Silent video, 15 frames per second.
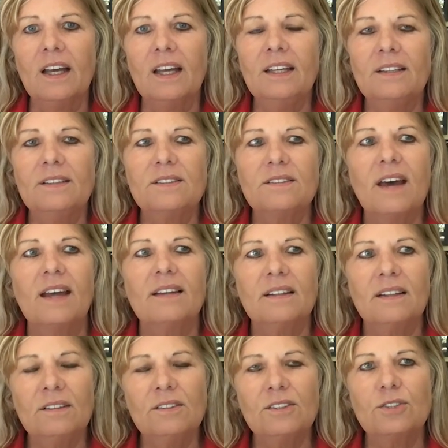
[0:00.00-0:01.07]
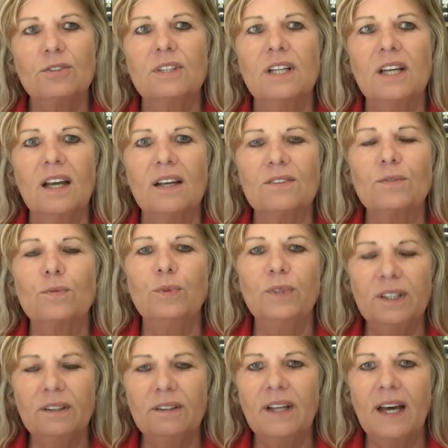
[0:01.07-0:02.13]
is that the industry has
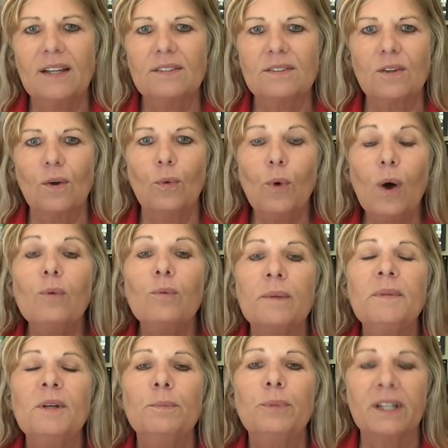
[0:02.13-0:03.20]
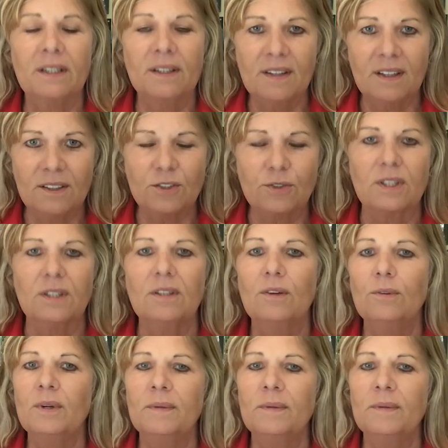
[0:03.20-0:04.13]
realized what women bring to the industry.